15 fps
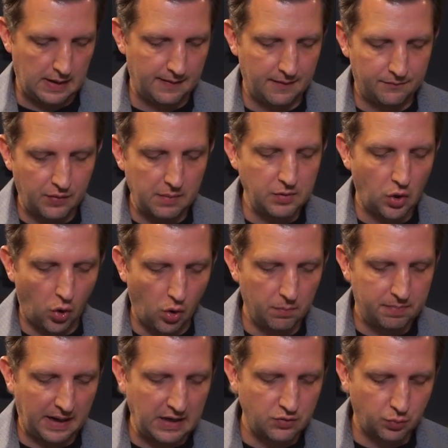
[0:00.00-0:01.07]
And then from your
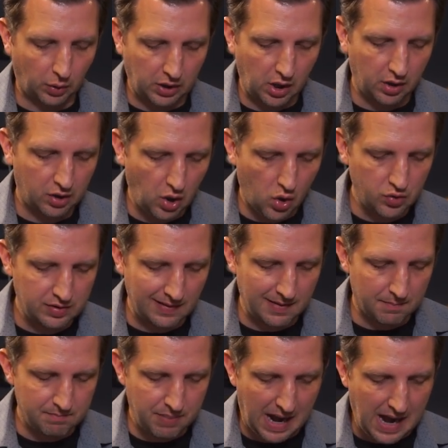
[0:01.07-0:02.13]
home page, we're going to go to
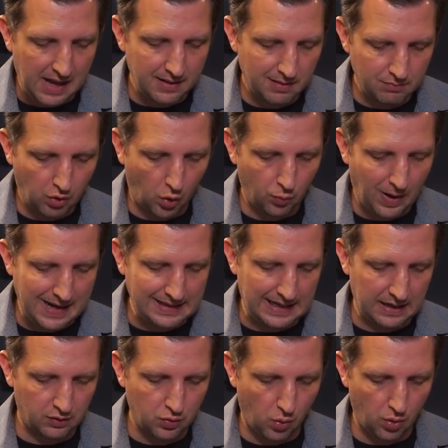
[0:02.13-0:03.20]
the bottom
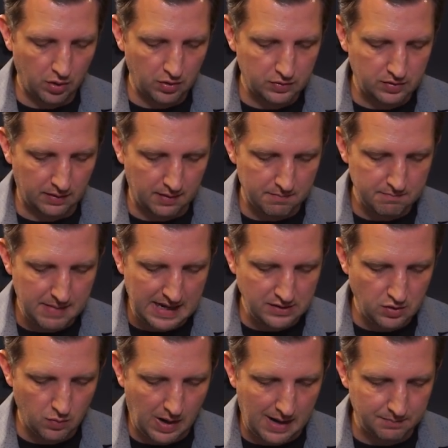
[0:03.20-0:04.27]
right-hand corner to the
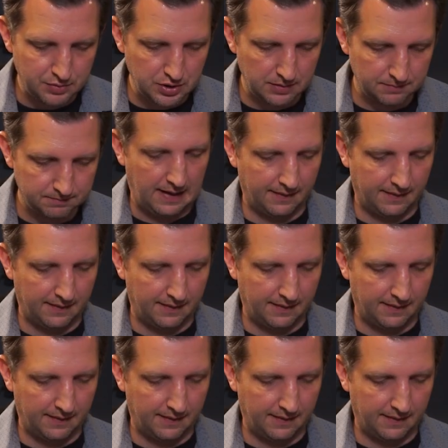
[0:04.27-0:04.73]
menu option.